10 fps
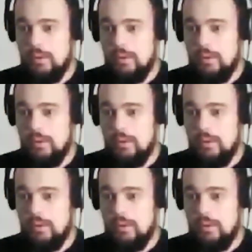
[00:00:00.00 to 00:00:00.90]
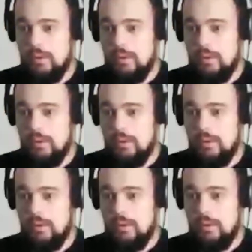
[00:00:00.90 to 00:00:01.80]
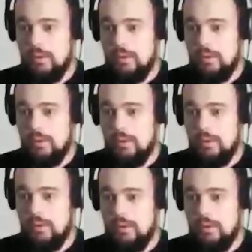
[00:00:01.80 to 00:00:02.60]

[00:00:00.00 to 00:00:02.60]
and his physical appearance and all that,